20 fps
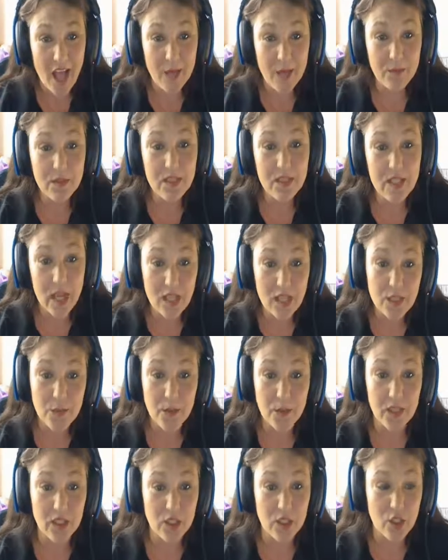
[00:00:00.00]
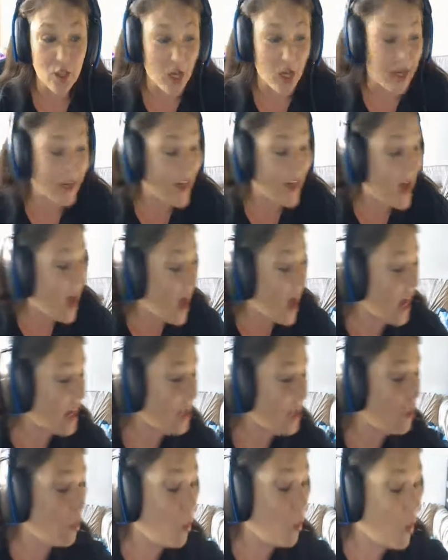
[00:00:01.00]
I'm desperately trying. I
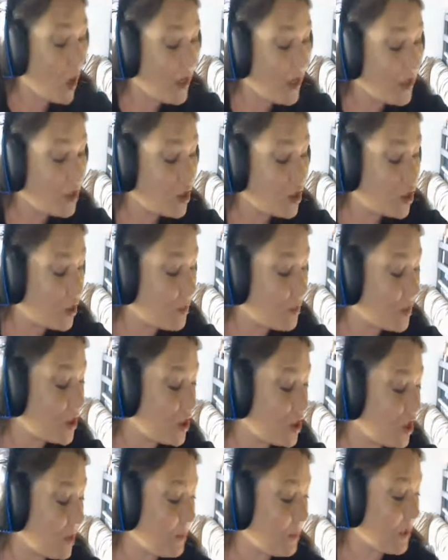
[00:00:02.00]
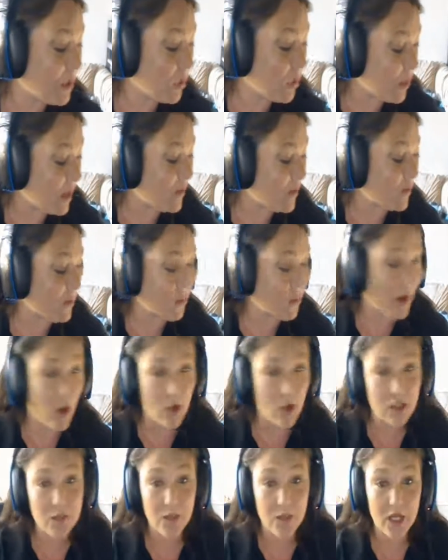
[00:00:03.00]
am one stupid chibi away from my
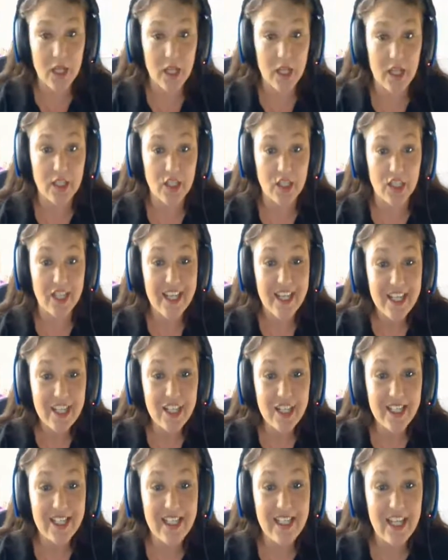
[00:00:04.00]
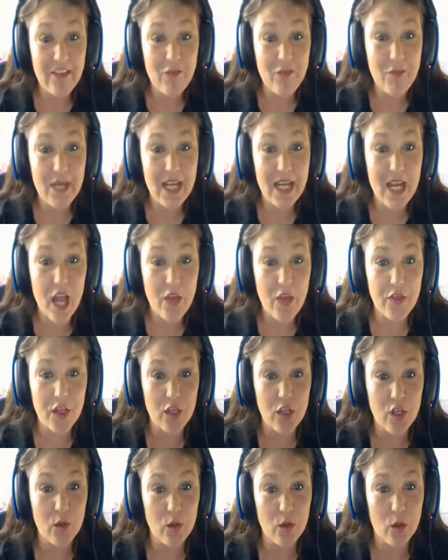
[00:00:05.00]
ultimate collection. Just give me
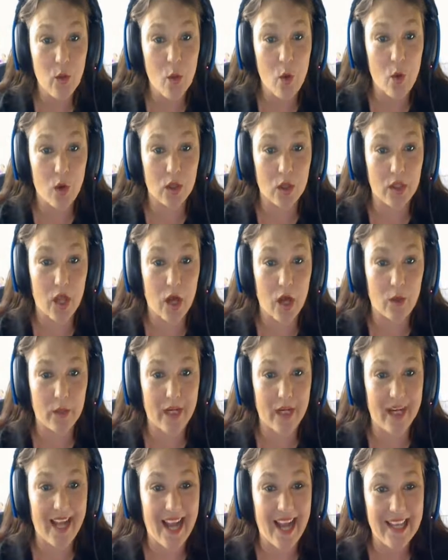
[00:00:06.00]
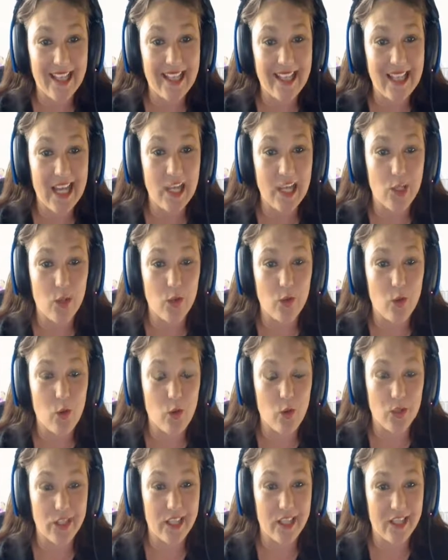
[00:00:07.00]
the unicorn already. I need that
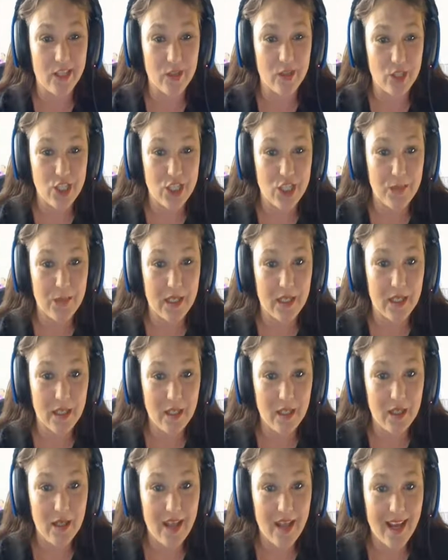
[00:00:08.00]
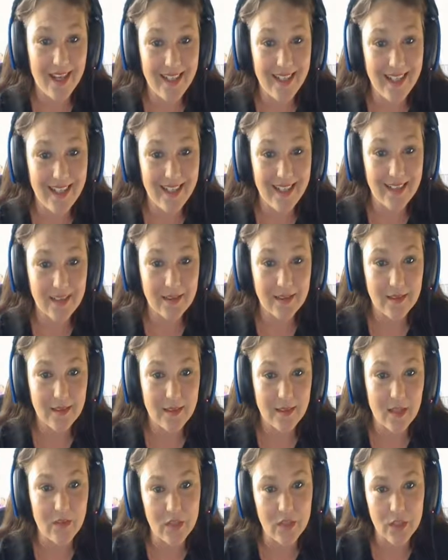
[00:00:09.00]
unicorn little chibi. I need it.
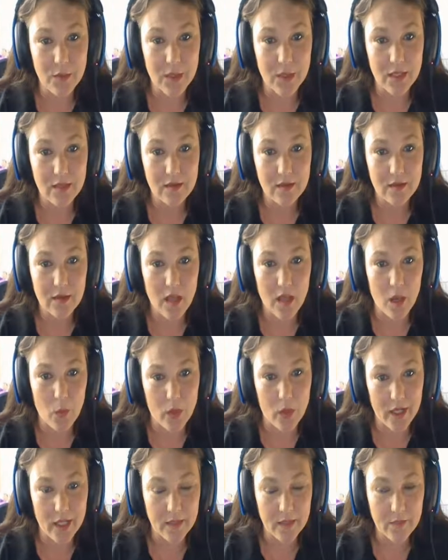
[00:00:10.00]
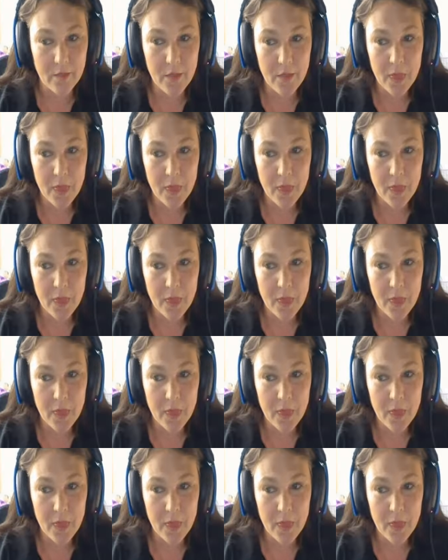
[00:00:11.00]
Give it to me. I want it.